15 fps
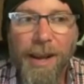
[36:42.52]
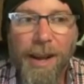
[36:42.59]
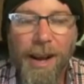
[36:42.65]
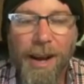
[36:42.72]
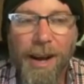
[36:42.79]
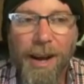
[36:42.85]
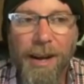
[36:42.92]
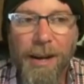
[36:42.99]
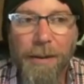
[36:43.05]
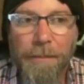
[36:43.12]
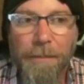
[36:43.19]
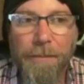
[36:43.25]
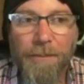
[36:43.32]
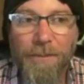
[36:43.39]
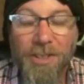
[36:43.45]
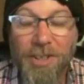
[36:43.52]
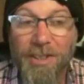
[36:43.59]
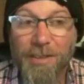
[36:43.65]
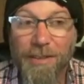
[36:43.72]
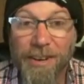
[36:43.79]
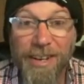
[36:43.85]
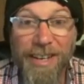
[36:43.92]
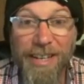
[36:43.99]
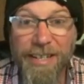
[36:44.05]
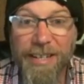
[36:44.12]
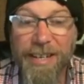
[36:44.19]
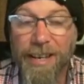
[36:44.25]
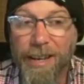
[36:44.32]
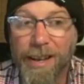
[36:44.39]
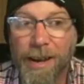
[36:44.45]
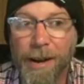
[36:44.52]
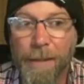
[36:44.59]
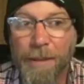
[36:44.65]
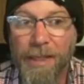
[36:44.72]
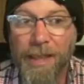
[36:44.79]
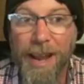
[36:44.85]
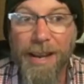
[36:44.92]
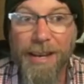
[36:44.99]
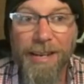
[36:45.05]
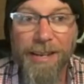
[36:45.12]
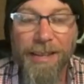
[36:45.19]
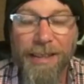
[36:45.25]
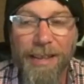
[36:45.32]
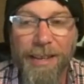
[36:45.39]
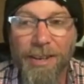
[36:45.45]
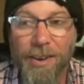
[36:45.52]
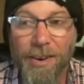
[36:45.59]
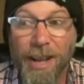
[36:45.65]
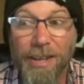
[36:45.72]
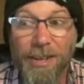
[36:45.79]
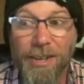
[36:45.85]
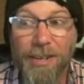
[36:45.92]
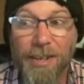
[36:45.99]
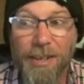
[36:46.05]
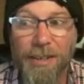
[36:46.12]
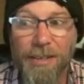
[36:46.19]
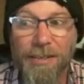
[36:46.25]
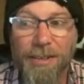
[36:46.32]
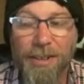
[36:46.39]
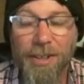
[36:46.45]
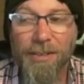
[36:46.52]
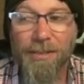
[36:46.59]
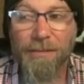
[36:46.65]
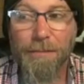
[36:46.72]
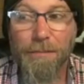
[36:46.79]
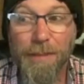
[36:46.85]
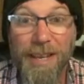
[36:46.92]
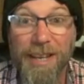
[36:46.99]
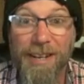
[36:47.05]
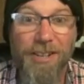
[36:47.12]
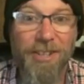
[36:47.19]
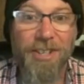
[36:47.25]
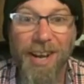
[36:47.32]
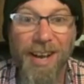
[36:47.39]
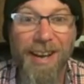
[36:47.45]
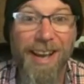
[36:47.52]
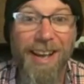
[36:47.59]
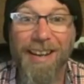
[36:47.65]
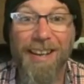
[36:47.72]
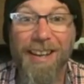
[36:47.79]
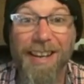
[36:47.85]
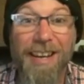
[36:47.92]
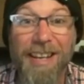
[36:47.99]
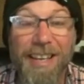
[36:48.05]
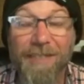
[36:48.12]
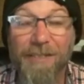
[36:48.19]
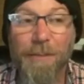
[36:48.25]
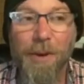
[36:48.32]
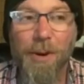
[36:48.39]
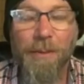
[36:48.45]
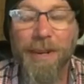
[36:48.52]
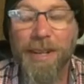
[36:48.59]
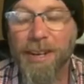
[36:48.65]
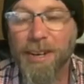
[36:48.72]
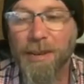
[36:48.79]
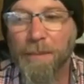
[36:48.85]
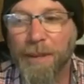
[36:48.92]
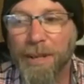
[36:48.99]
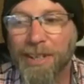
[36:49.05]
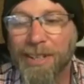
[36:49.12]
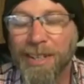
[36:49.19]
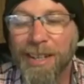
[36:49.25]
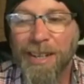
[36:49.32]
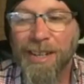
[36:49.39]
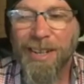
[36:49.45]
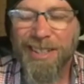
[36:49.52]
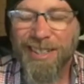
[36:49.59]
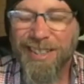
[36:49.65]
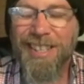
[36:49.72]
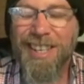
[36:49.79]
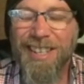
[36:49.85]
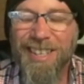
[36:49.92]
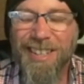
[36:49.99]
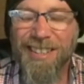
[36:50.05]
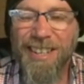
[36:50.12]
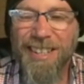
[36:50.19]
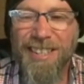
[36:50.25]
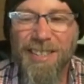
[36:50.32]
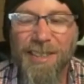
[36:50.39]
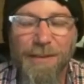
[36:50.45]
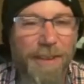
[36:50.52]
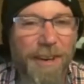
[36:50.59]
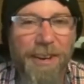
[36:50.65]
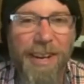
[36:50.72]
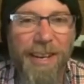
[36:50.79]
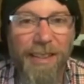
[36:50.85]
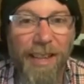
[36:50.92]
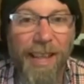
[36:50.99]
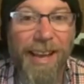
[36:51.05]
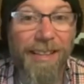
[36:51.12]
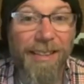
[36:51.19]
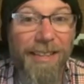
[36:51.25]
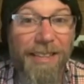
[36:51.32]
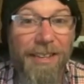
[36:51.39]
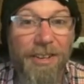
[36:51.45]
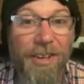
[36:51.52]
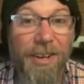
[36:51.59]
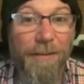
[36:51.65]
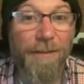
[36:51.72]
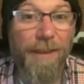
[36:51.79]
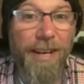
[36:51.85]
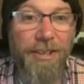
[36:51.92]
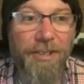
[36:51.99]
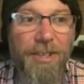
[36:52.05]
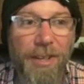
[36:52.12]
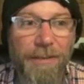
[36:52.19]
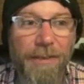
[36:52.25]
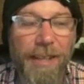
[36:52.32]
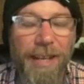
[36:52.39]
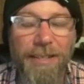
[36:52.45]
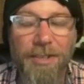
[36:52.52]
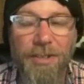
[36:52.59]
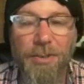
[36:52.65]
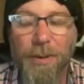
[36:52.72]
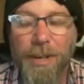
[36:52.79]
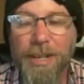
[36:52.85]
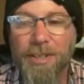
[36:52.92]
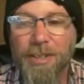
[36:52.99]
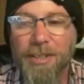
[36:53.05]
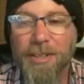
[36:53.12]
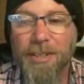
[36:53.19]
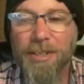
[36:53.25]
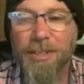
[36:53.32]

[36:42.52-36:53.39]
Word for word: Um, so it's very easy to get caught up in the idea that, you know, I could, you know, be getting shot at at any given moment here. But statistically, it's still very unlikely that you're going to find yourself in that situation.